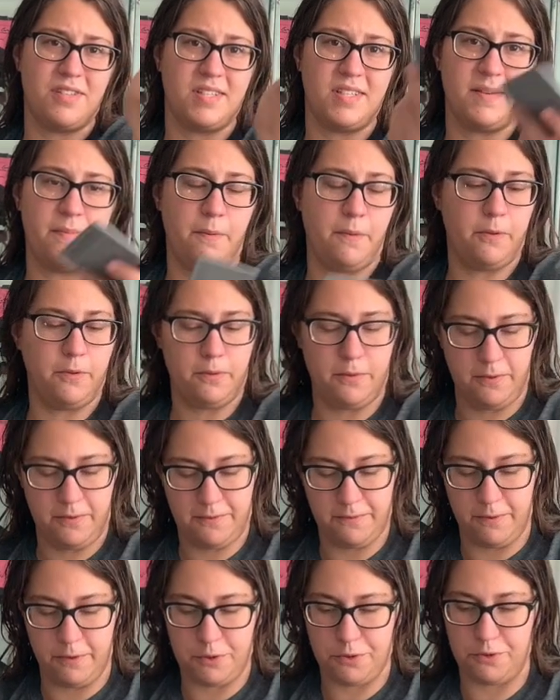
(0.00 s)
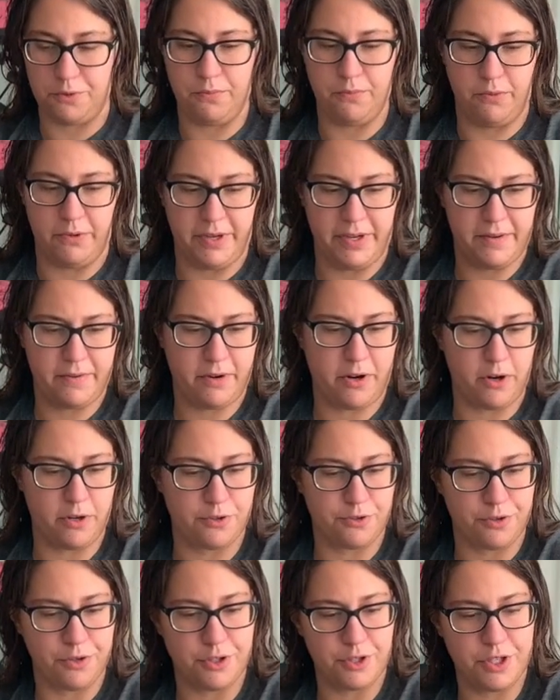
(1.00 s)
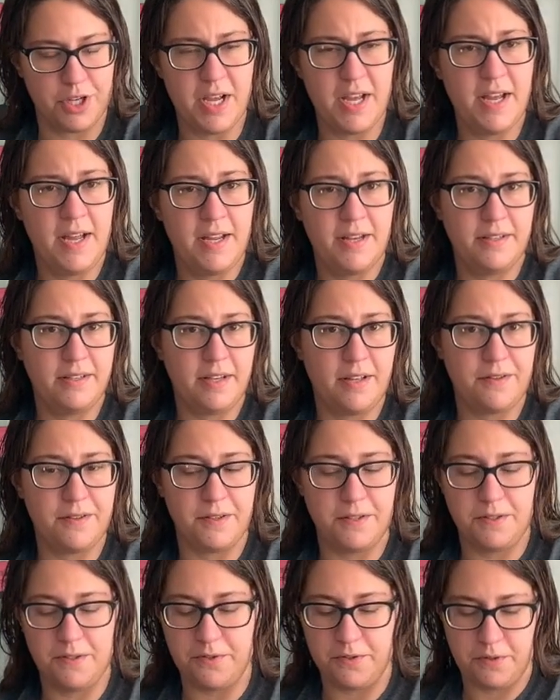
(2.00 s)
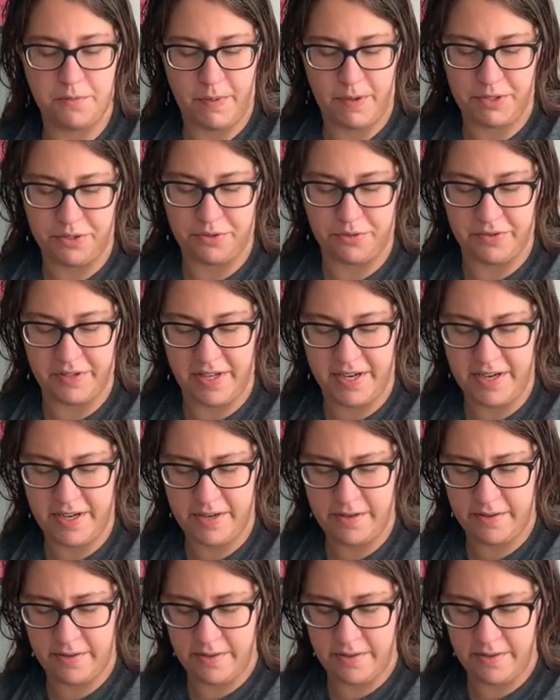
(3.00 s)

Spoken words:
typical Virtual Boy cartridge. Nothing too special there.